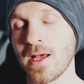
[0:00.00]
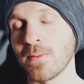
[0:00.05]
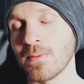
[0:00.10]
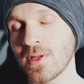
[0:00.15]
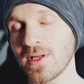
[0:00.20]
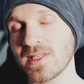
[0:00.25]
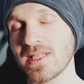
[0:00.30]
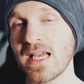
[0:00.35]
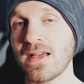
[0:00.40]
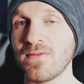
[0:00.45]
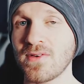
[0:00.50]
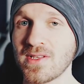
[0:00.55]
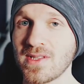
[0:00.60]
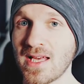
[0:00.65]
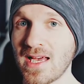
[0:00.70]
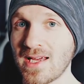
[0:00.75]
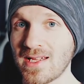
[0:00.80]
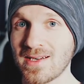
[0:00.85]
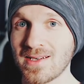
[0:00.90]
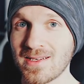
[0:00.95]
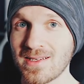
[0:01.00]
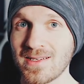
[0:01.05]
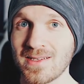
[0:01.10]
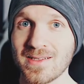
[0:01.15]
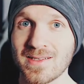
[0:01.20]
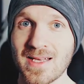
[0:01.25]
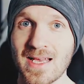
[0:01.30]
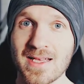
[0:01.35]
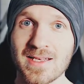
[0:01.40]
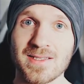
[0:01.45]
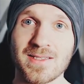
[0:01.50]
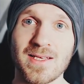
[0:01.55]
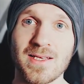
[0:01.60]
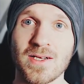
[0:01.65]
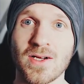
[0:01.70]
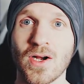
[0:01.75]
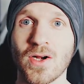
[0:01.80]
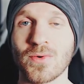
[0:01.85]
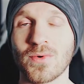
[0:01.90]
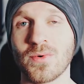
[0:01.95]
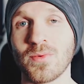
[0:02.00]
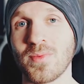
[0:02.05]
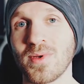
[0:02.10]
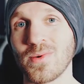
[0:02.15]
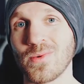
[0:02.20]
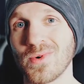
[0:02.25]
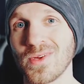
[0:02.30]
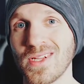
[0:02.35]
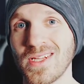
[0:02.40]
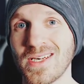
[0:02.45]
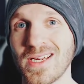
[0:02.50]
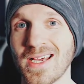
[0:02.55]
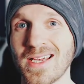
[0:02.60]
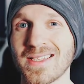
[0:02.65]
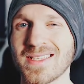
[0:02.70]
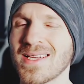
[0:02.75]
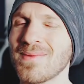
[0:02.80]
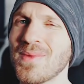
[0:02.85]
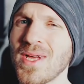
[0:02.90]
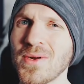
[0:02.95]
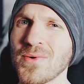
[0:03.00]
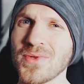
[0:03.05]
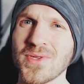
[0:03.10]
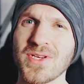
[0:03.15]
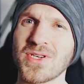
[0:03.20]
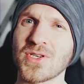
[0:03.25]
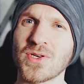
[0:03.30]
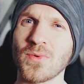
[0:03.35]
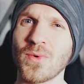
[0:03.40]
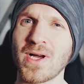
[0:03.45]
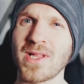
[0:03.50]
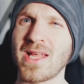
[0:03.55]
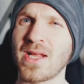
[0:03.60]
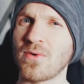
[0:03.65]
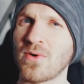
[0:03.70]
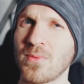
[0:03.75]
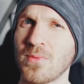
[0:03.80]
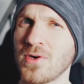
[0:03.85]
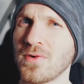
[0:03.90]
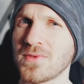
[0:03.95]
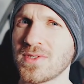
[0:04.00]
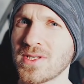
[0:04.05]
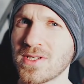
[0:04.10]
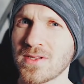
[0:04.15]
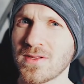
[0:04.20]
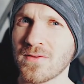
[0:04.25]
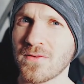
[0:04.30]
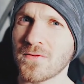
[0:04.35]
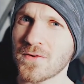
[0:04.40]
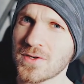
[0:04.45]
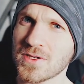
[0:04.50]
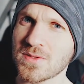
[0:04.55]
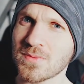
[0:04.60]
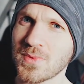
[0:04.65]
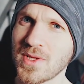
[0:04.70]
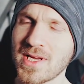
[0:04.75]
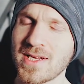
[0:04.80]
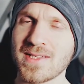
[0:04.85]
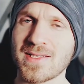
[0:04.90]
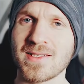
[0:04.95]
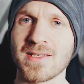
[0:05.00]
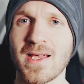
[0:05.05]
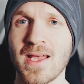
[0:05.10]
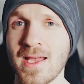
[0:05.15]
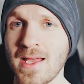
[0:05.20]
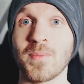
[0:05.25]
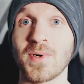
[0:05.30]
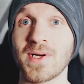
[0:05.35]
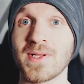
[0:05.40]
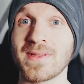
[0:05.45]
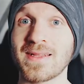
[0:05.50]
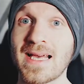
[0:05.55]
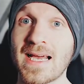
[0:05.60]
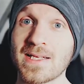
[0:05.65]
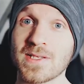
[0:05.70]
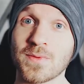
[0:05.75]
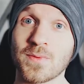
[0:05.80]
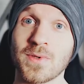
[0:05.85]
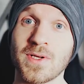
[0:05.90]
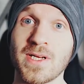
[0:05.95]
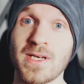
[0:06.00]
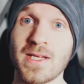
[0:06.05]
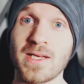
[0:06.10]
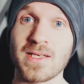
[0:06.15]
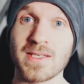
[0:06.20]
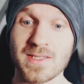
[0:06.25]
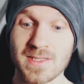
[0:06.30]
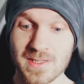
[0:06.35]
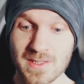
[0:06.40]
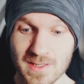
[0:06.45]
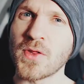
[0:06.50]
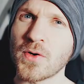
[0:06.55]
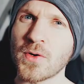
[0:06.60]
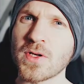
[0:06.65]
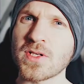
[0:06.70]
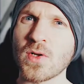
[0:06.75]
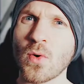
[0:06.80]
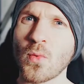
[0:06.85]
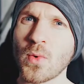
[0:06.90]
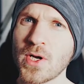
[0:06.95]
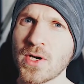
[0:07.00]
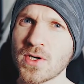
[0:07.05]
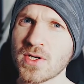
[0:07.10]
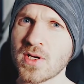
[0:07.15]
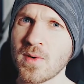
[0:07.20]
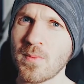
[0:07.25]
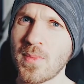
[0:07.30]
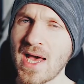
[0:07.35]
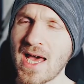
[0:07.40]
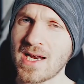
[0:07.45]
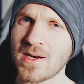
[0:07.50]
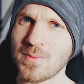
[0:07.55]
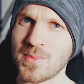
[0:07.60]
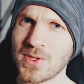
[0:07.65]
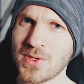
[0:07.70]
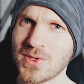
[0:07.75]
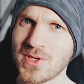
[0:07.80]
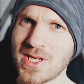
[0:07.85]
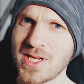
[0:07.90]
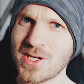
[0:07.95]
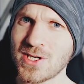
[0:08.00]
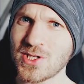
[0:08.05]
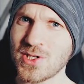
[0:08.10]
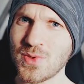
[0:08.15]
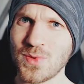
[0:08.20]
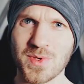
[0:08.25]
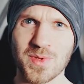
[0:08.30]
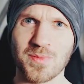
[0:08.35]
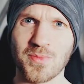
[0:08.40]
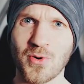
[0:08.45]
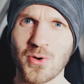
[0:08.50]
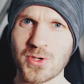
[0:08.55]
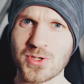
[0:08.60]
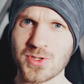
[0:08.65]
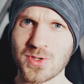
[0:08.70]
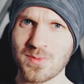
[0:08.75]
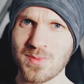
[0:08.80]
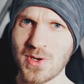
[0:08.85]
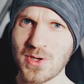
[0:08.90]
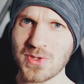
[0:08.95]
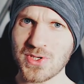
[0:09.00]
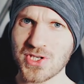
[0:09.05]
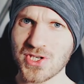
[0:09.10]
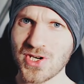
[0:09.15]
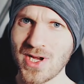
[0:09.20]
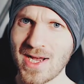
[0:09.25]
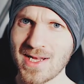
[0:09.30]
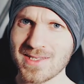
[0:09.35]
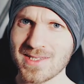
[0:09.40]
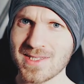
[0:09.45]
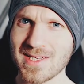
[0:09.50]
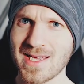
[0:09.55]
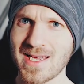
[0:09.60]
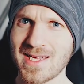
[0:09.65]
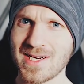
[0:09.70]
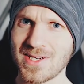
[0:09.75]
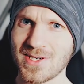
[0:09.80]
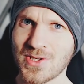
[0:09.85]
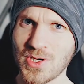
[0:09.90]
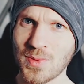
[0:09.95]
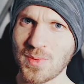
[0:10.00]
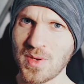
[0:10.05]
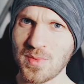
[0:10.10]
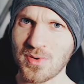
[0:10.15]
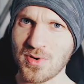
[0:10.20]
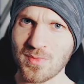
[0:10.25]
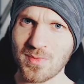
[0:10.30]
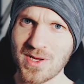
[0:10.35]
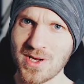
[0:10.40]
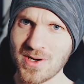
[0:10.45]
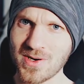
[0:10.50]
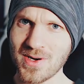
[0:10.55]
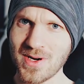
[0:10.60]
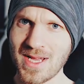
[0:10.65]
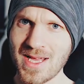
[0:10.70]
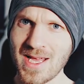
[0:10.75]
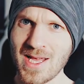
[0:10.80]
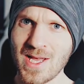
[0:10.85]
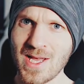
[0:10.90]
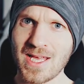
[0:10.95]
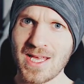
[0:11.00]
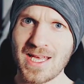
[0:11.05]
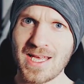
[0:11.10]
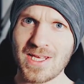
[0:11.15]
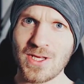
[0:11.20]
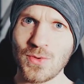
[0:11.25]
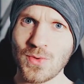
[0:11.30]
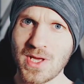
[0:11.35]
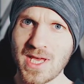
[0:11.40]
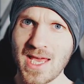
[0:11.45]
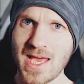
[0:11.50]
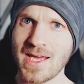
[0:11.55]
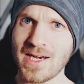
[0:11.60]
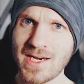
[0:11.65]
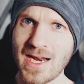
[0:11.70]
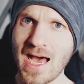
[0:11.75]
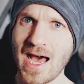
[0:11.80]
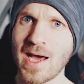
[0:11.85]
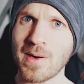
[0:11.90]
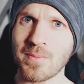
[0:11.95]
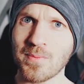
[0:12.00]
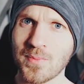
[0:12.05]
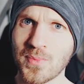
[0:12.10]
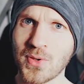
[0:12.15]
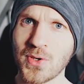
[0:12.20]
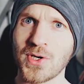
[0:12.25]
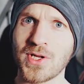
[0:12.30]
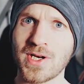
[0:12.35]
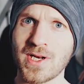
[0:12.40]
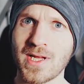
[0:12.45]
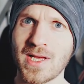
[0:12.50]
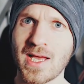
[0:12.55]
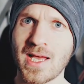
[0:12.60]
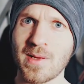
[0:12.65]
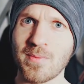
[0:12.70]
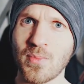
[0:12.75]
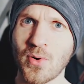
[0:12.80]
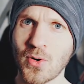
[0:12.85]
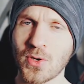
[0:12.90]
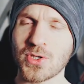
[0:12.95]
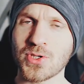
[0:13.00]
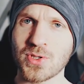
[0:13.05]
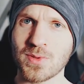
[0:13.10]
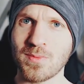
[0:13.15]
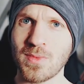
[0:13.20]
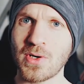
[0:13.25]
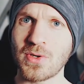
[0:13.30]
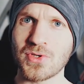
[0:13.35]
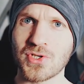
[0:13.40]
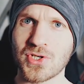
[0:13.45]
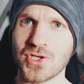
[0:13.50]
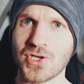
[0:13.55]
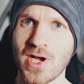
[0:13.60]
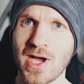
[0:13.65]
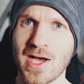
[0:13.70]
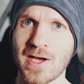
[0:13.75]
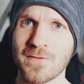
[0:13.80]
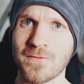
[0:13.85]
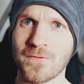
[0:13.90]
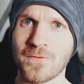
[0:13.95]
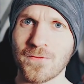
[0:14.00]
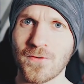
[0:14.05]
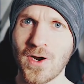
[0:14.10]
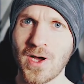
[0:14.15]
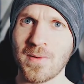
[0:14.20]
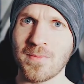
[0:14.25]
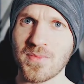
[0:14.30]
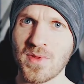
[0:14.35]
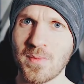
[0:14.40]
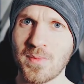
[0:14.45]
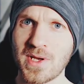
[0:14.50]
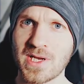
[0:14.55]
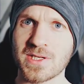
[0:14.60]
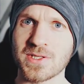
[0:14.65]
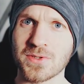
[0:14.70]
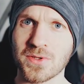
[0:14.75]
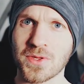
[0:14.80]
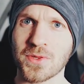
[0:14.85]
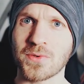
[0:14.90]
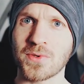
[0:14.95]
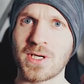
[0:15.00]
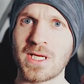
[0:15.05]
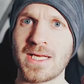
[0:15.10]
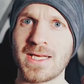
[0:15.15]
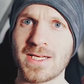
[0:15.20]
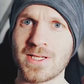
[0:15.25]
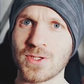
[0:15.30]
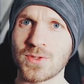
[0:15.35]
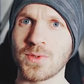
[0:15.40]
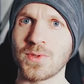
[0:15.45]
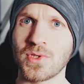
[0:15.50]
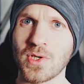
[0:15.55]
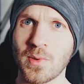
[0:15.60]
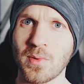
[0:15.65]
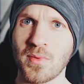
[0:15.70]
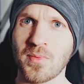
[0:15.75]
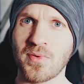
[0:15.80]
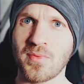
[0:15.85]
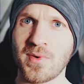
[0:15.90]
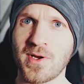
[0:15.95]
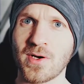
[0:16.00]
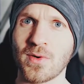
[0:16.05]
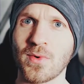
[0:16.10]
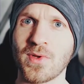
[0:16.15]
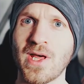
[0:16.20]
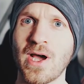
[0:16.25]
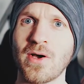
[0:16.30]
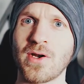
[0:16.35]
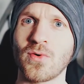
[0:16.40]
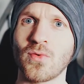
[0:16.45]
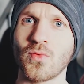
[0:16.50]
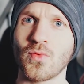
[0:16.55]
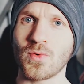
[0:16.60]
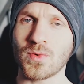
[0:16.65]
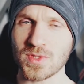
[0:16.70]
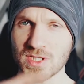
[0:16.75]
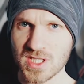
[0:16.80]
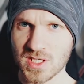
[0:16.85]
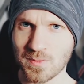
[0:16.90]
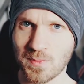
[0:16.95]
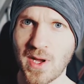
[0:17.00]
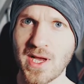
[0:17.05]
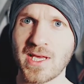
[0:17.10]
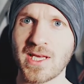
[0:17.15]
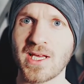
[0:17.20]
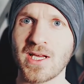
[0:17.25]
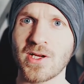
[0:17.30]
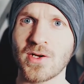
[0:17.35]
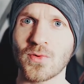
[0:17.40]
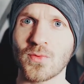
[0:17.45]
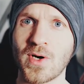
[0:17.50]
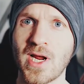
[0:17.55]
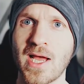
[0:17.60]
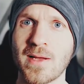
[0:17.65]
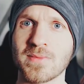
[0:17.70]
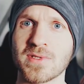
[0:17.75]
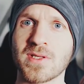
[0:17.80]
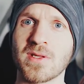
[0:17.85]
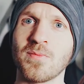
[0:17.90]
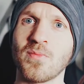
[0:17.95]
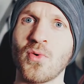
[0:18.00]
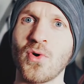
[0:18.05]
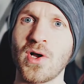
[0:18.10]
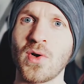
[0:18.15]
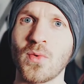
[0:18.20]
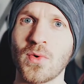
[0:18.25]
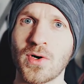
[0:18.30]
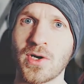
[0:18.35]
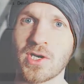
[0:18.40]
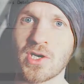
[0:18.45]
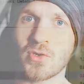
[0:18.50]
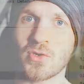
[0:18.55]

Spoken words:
Plus having that SD card would be really nice. I'm not really sure why they removed it in the first place, but that's what it is. There is a weird compatibility issue with portrait mode shots in Adobe Premiere. You cannot put a portrait mode shot from the Pixel 3 into Adobe Premiere without it spiking your RAM to the point where it